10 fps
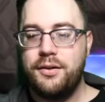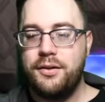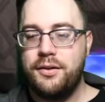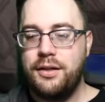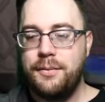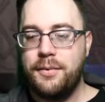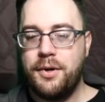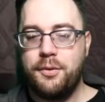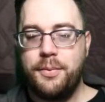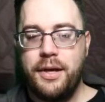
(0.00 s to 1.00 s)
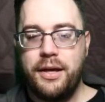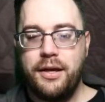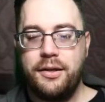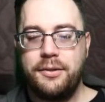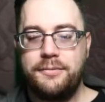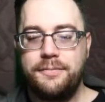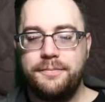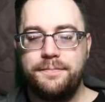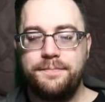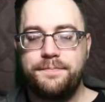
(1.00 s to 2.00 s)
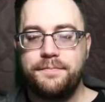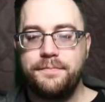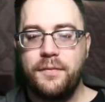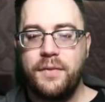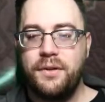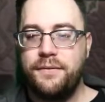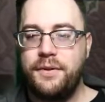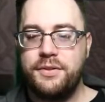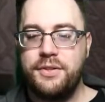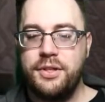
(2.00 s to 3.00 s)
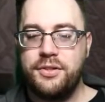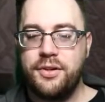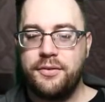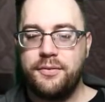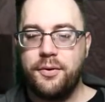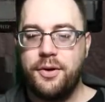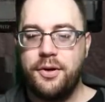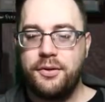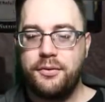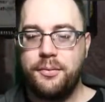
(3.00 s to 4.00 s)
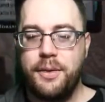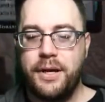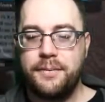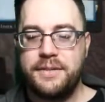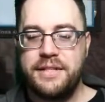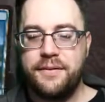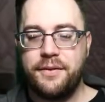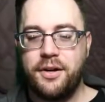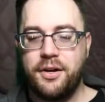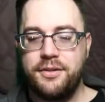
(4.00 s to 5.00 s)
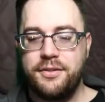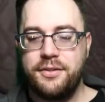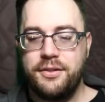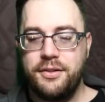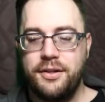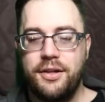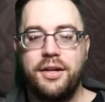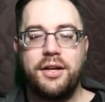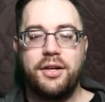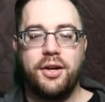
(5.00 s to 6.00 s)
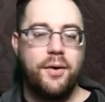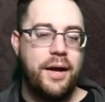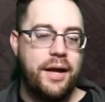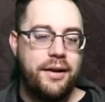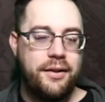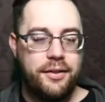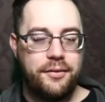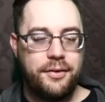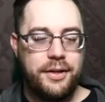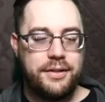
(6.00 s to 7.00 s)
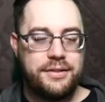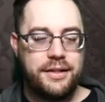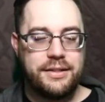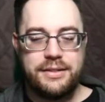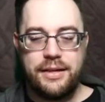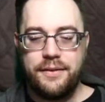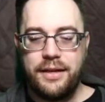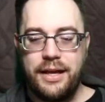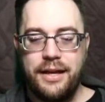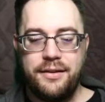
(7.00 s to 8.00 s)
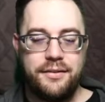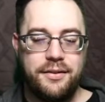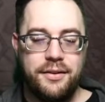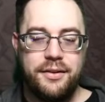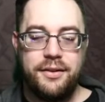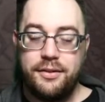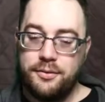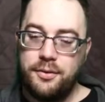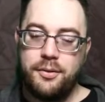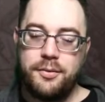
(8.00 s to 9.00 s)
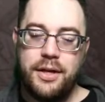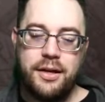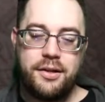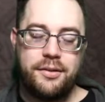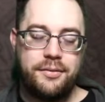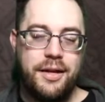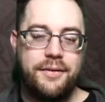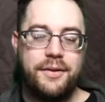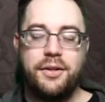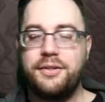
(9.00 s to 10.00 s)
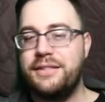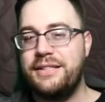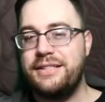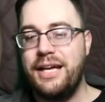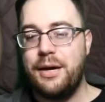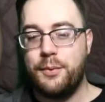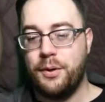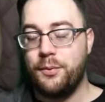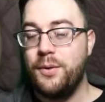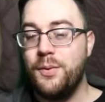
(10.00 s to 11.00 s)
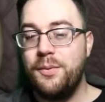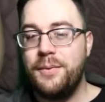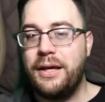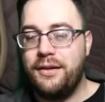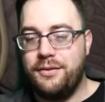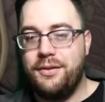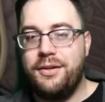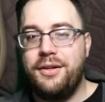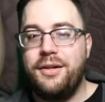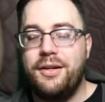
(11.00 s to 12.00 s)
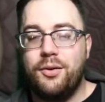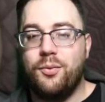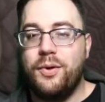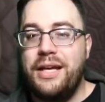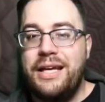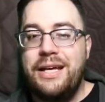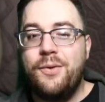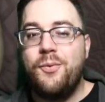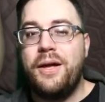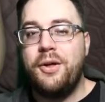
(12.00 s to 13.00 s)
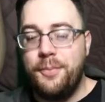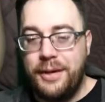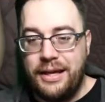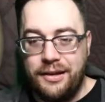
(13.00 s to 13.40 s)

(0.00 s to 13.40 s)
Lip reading: Yep, auto pay. Feels good. Draw 4. We're back up to 7 cards. Go ahead. 3, 6, 7, 8. Well, we're not even close to this yet, but we will be. We will be.